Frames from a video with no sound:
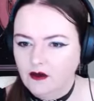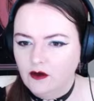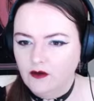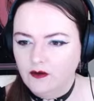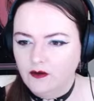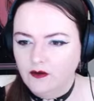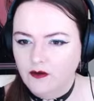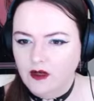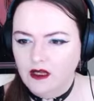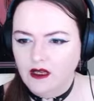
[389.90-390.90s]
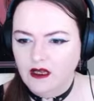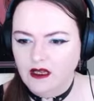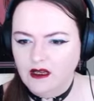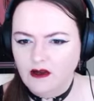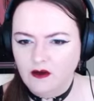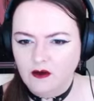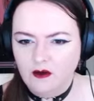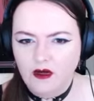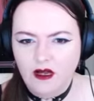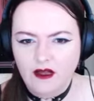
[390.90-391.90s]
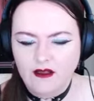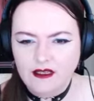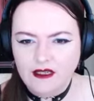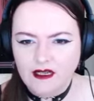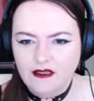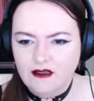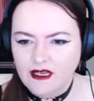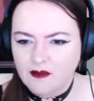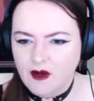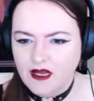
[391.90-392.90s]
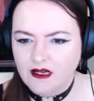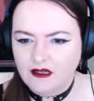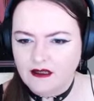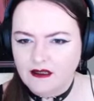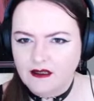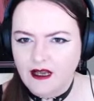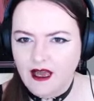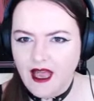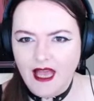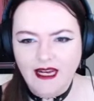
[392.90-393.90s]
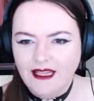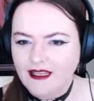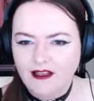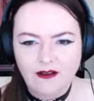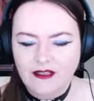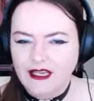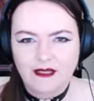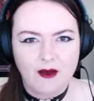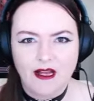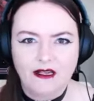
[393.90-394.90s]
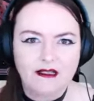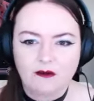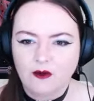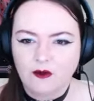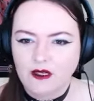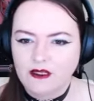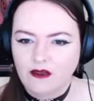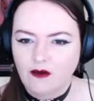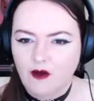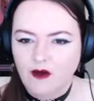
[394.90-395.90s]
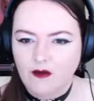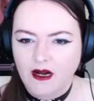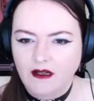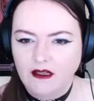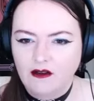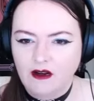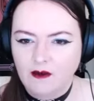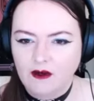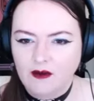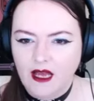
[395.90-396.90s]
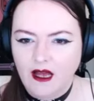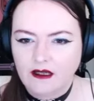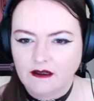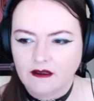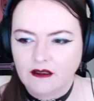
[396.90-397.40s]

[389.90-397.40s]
Oh. Ew! These guys look like spiders. Anything that looks like spiders will, is automatically creeping me out.